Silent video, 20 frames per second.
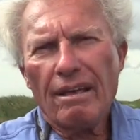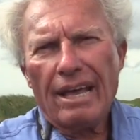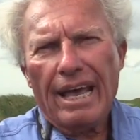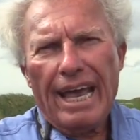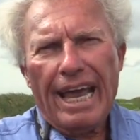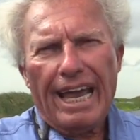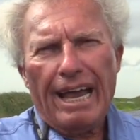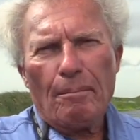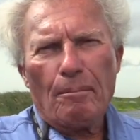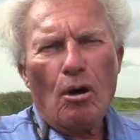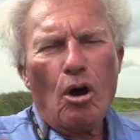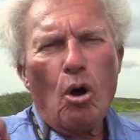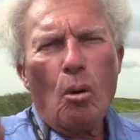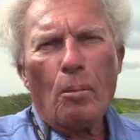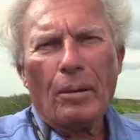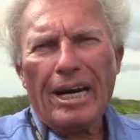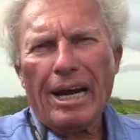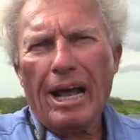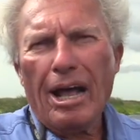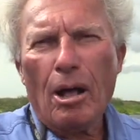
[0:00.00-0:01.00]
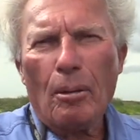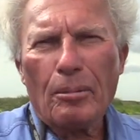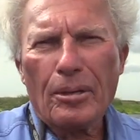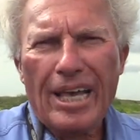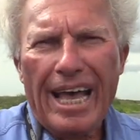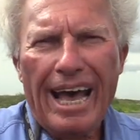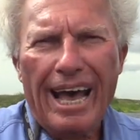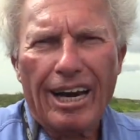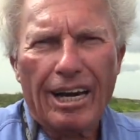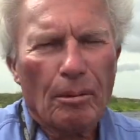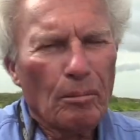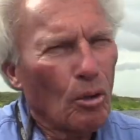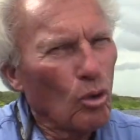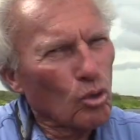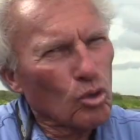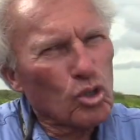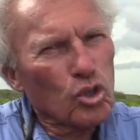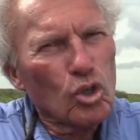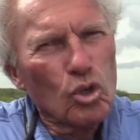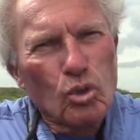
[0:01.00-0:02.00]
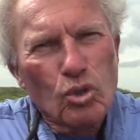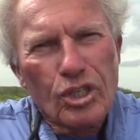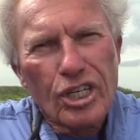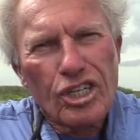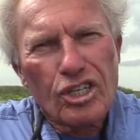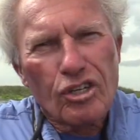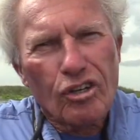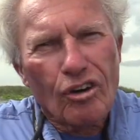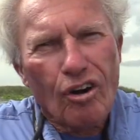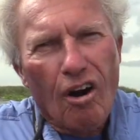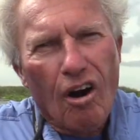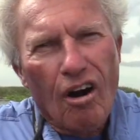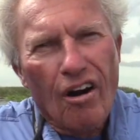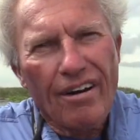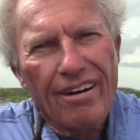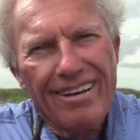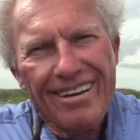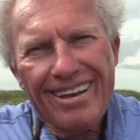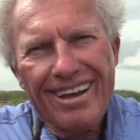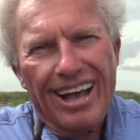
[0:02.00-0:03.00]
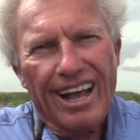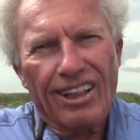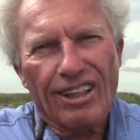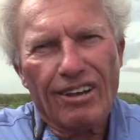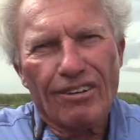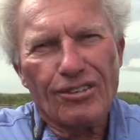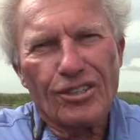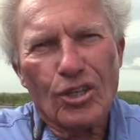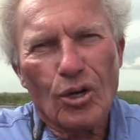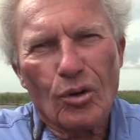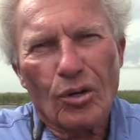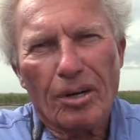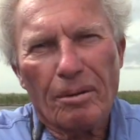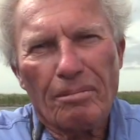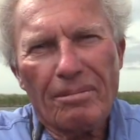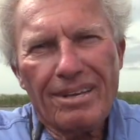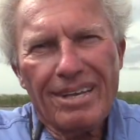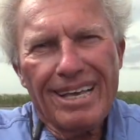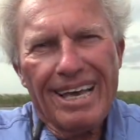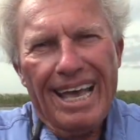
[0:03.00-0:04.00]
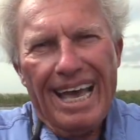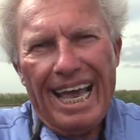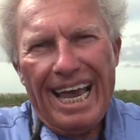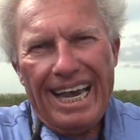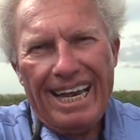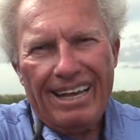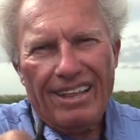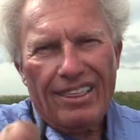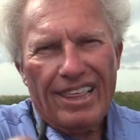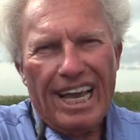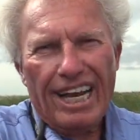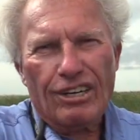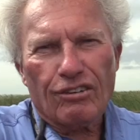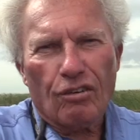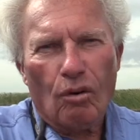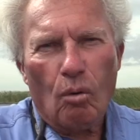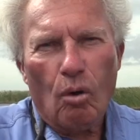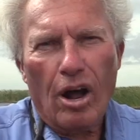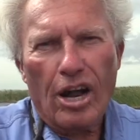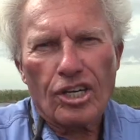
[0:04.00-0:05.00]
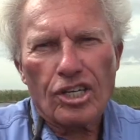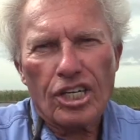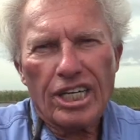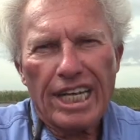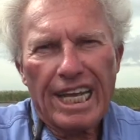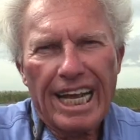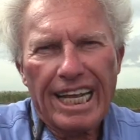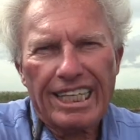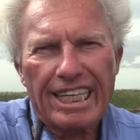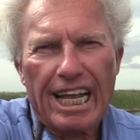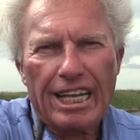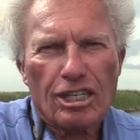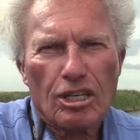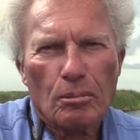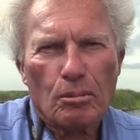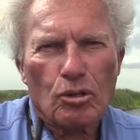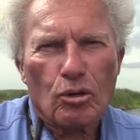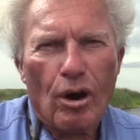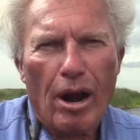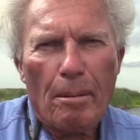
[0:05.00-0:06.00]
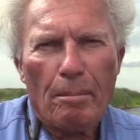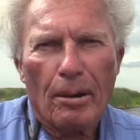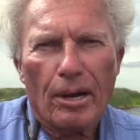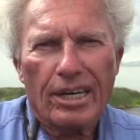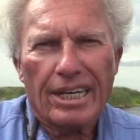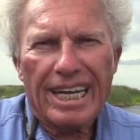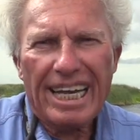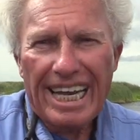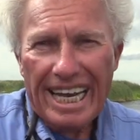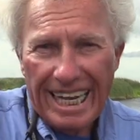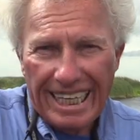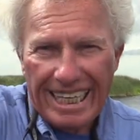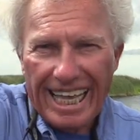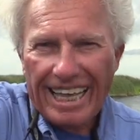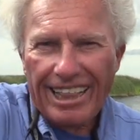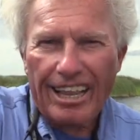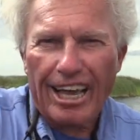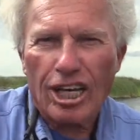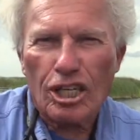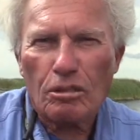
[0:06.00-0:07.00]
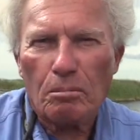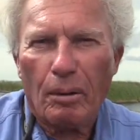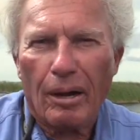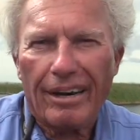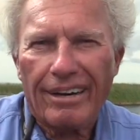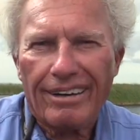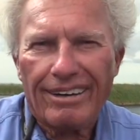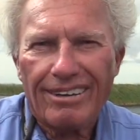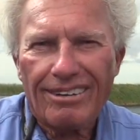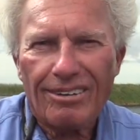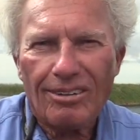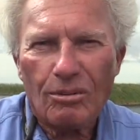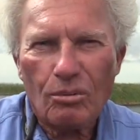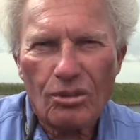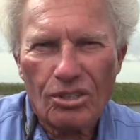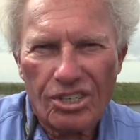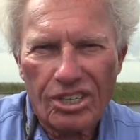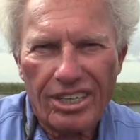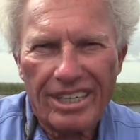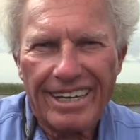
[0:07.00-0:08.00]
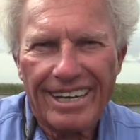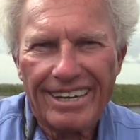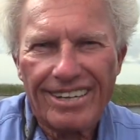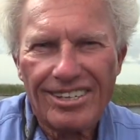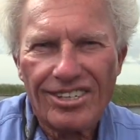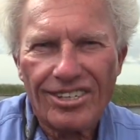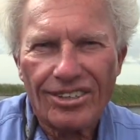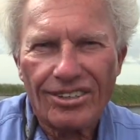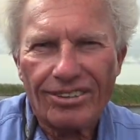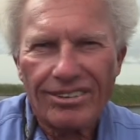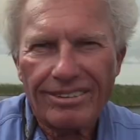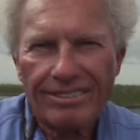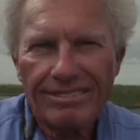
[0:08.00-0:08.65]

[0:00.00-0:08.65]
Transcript: Hey, I'm hoping I help you out. I'm an old school teacher at heart. I love doing them. Hey, thanks for watching. Hit that subscribe button. Hit that likes button. We'll see you again soon.